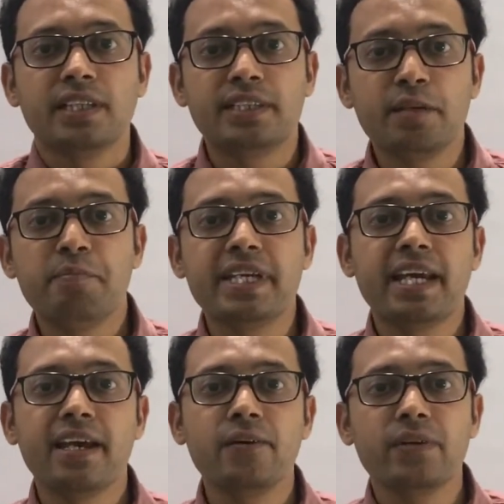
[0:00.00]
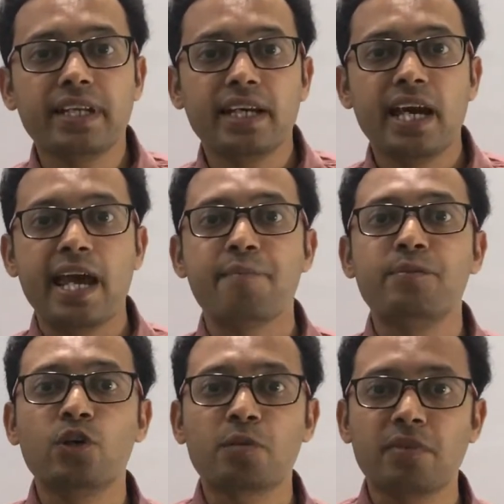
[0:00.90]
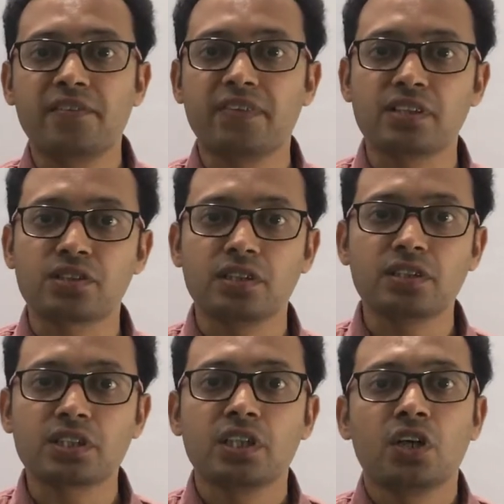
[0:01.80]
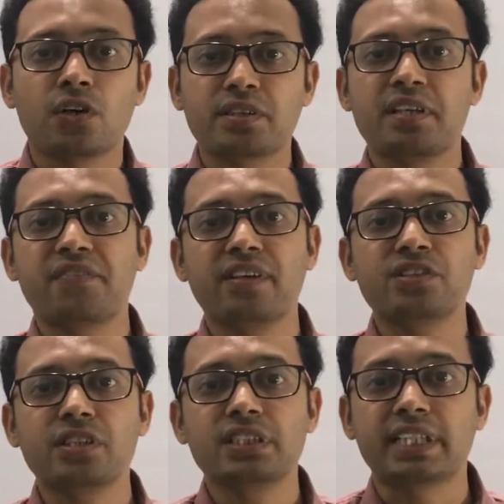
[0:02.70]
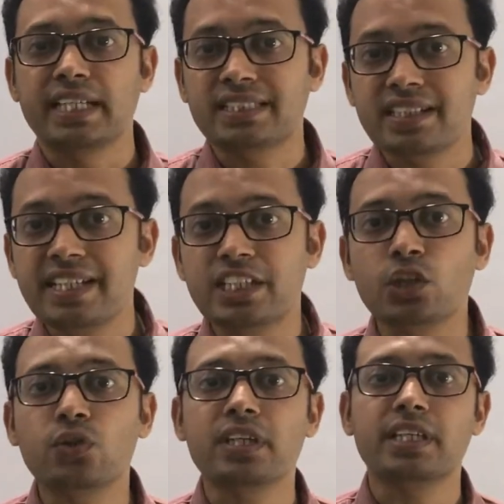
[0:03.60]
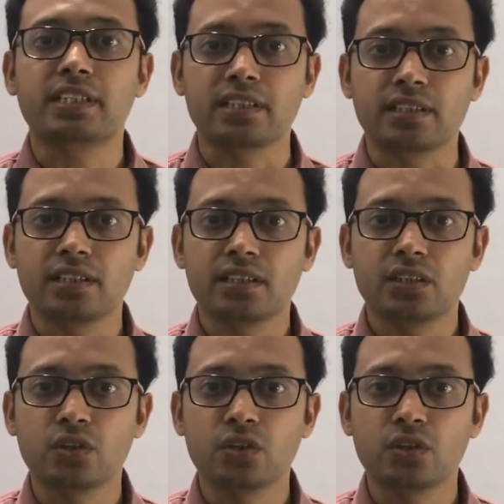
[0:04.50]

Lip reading: they behave in an abnormal functions, or their functions gets deteriorated.